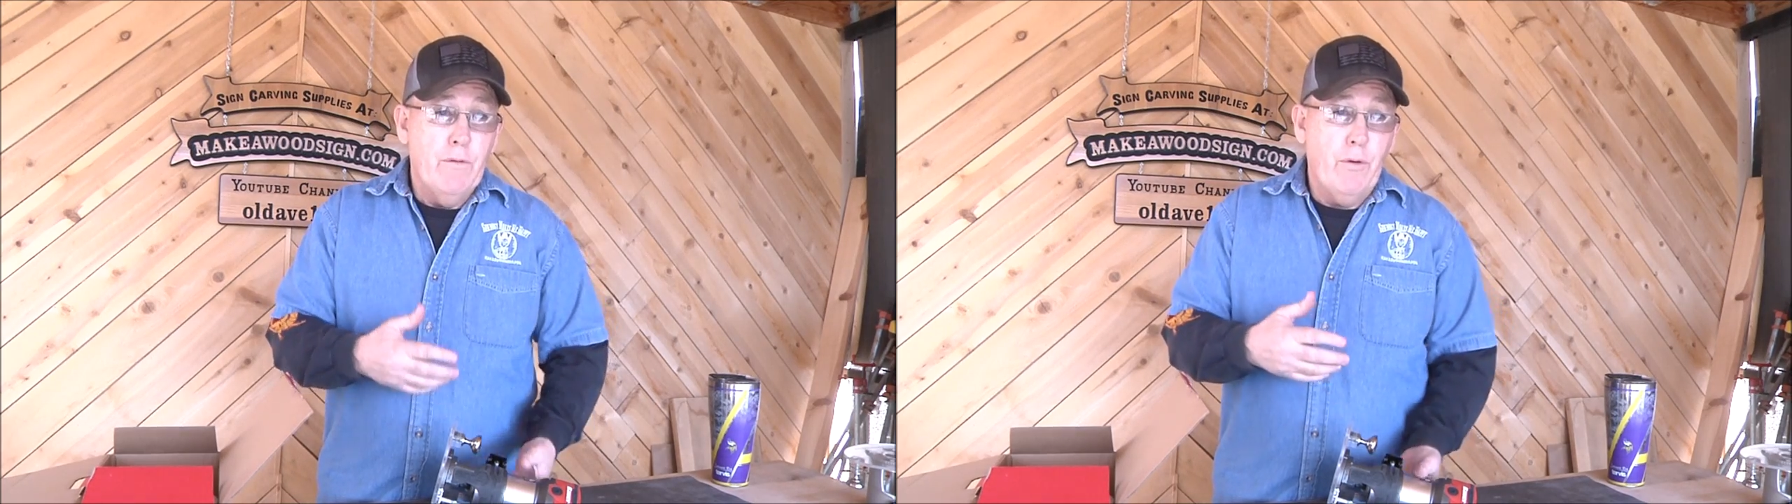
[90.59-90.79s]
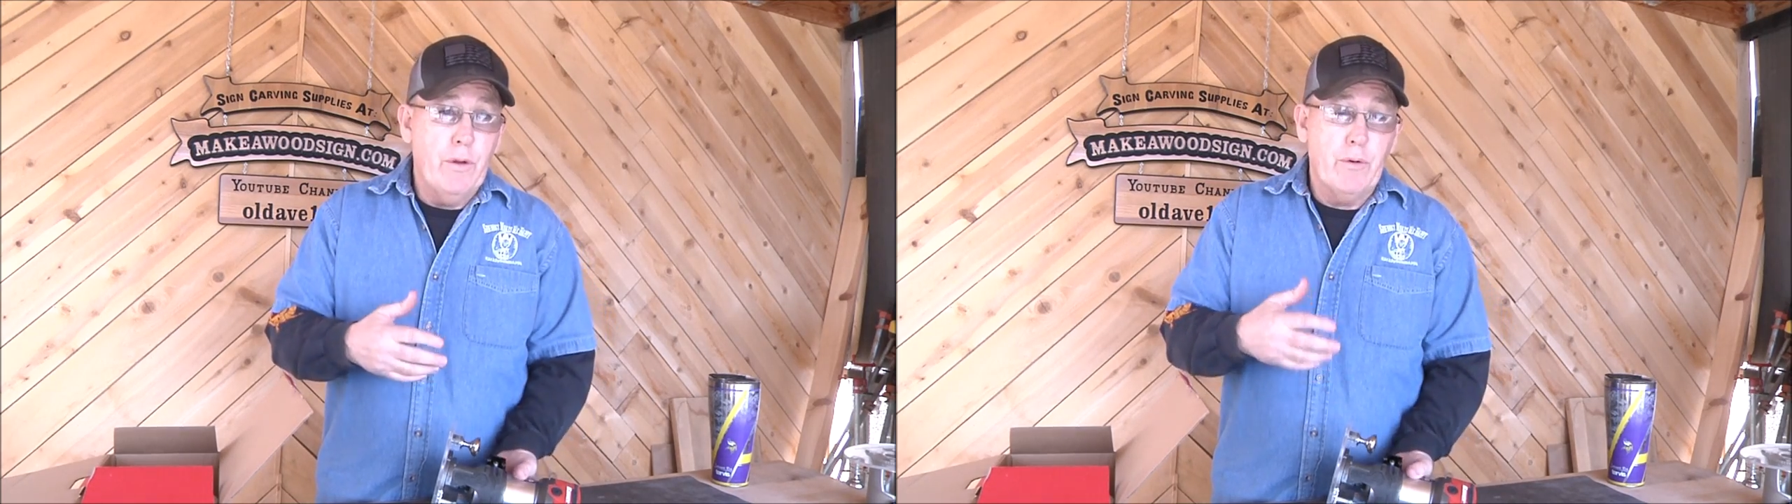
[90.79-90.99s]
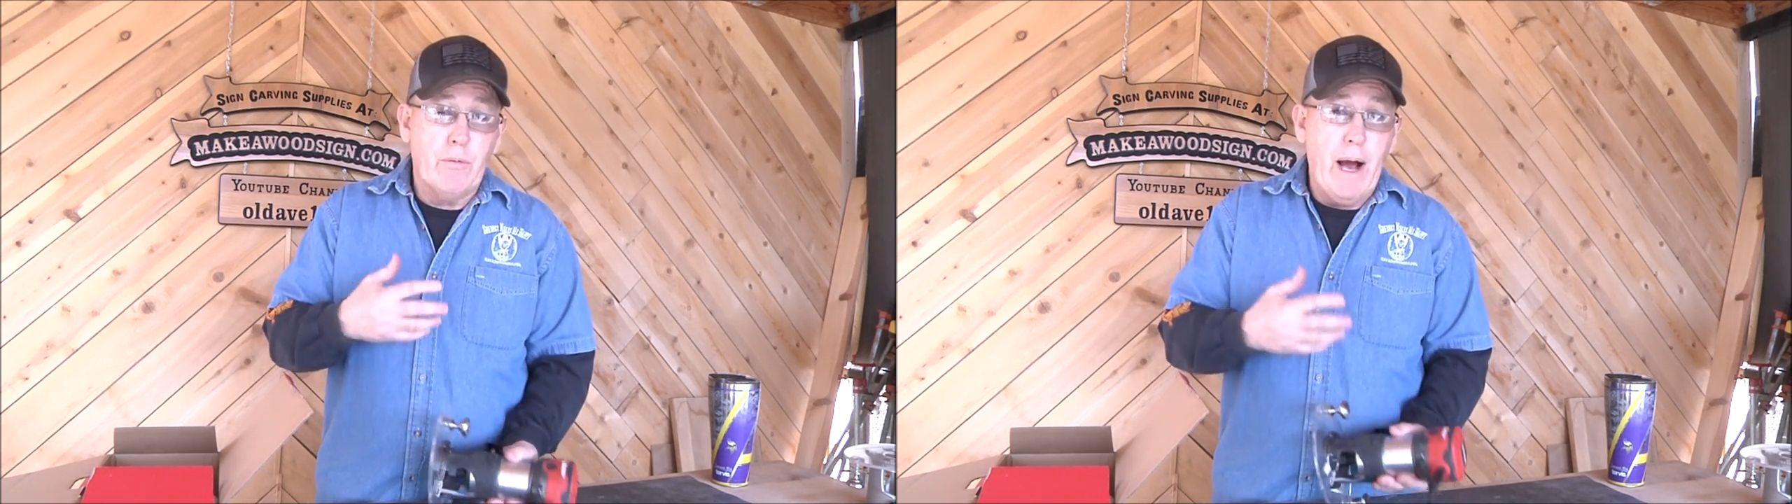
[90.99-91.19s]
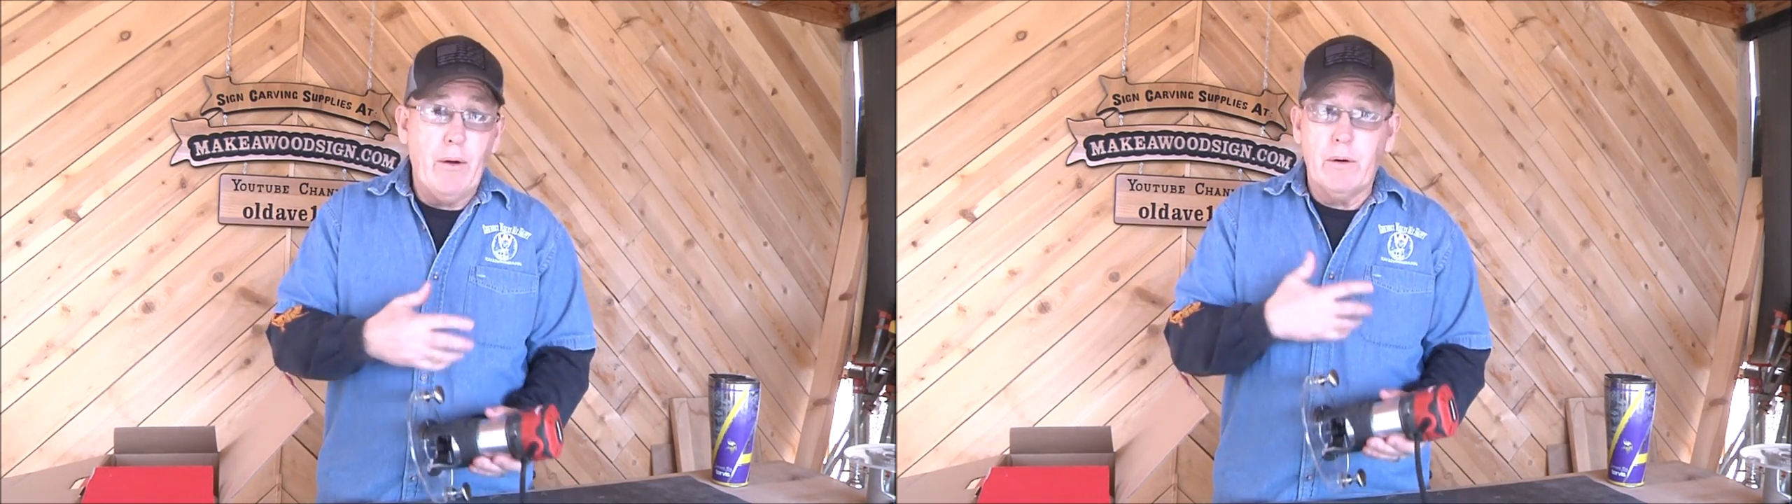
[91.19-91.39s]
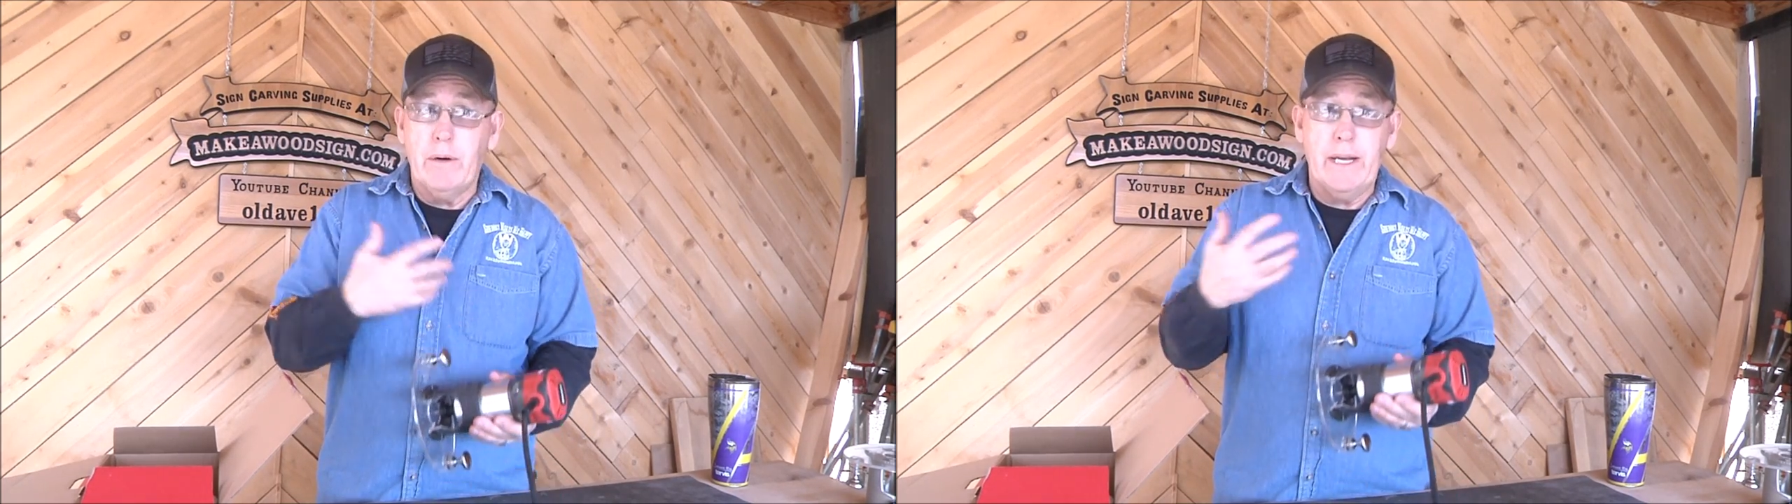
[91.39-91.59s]
for the
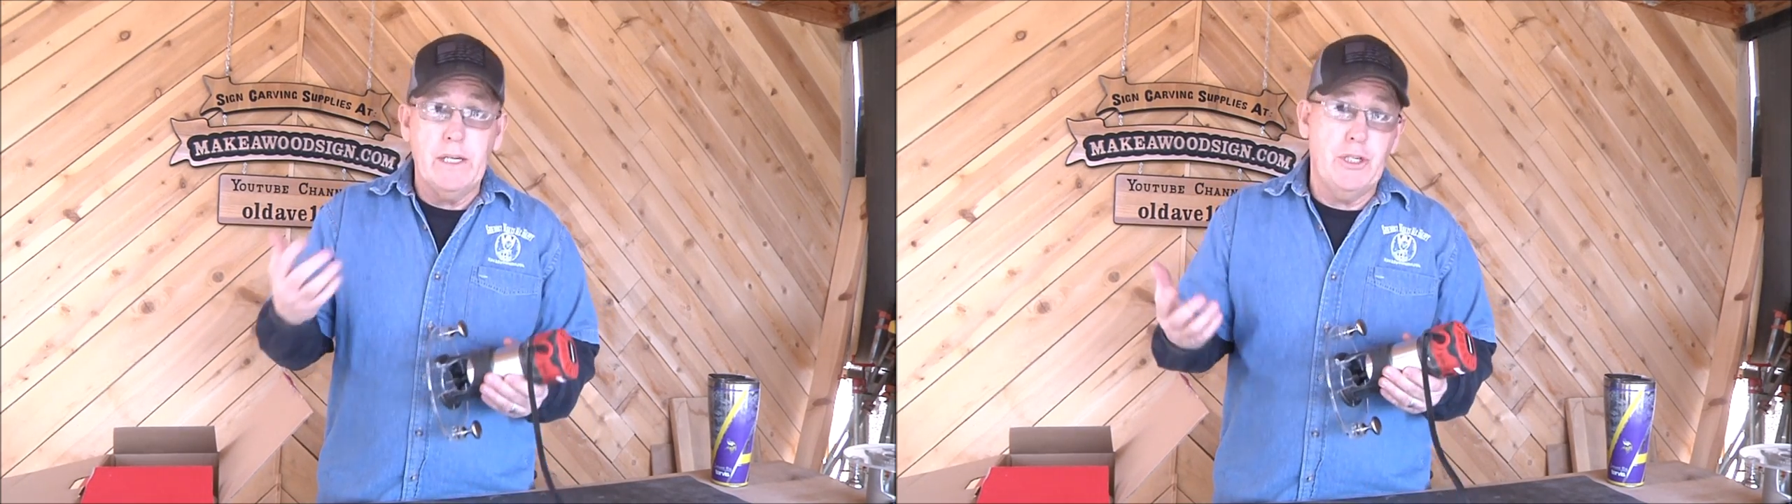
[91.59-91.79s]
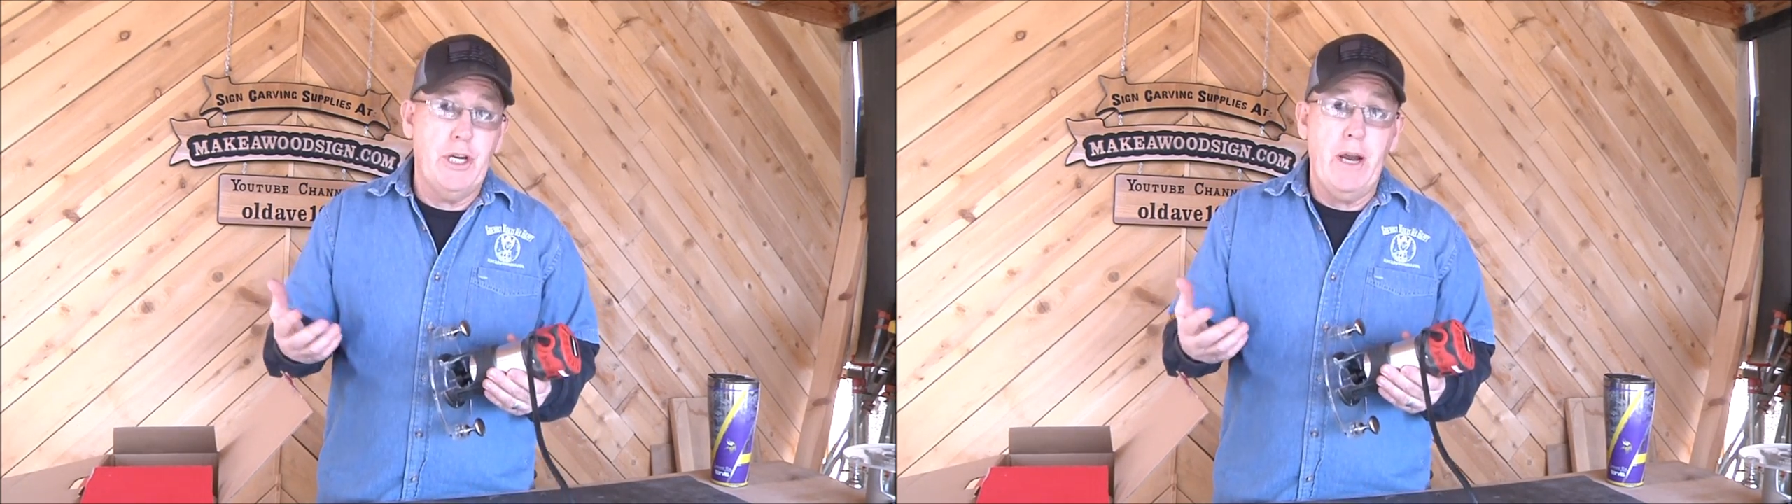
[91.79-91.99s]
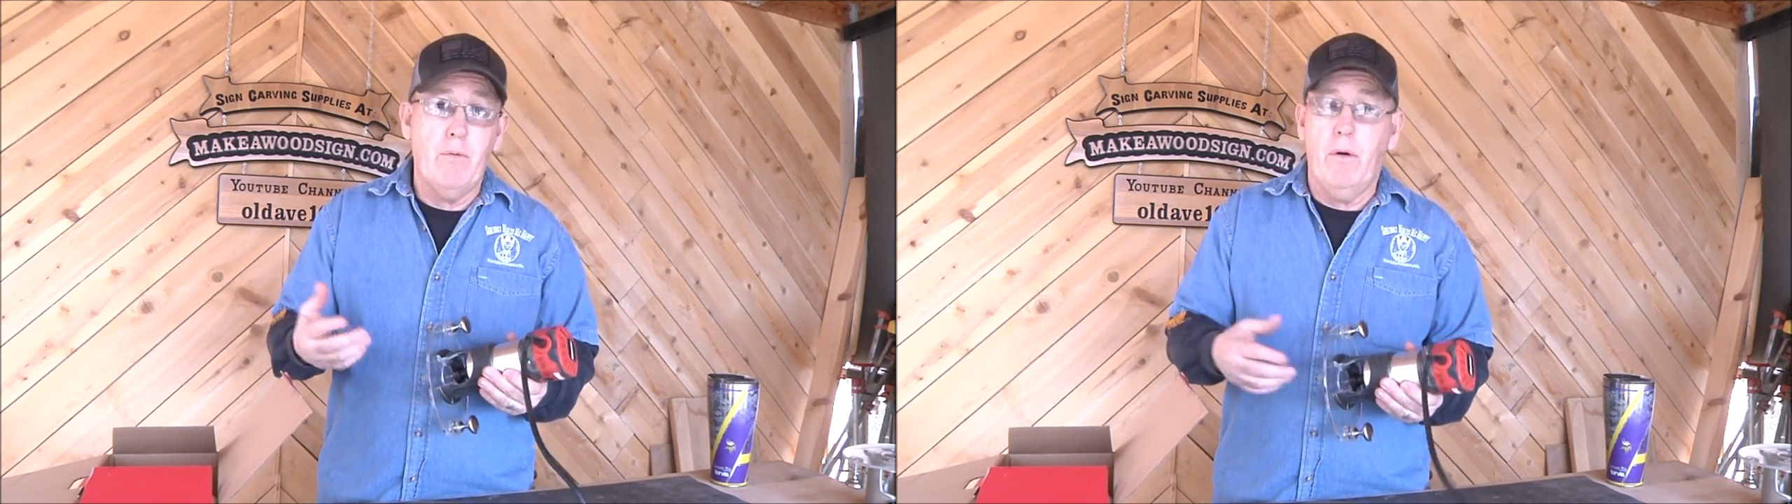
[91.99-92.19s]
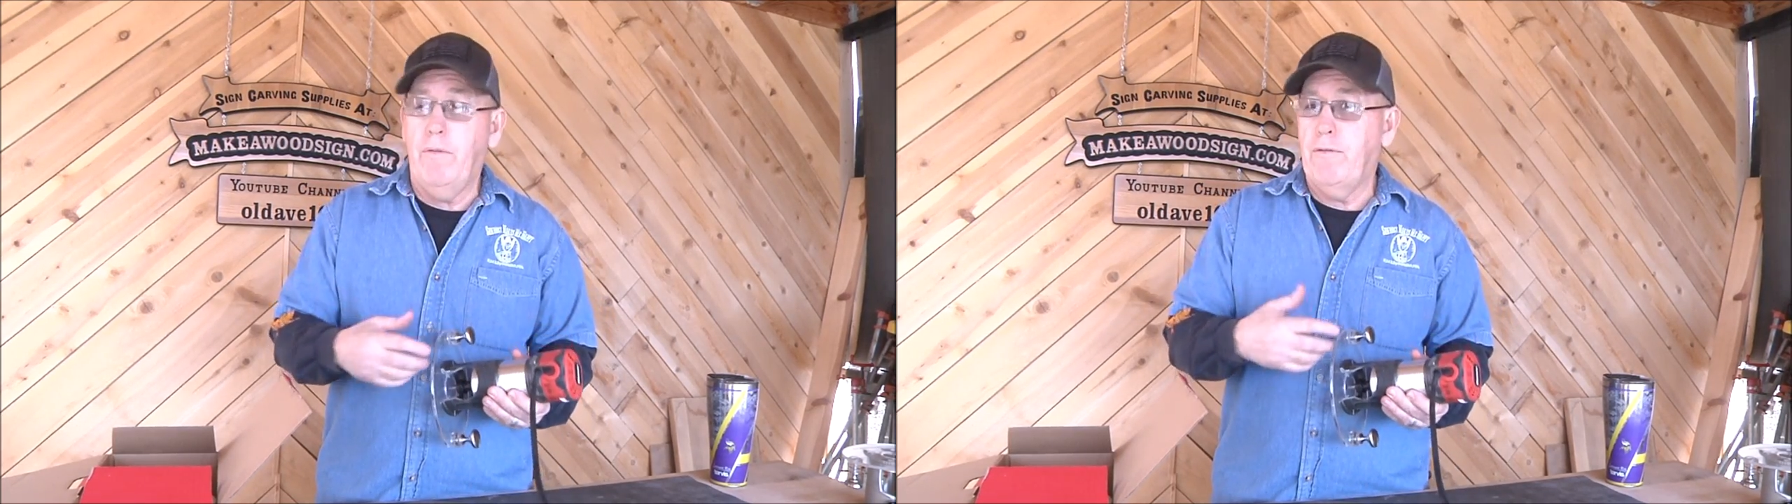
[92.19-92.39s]
router in general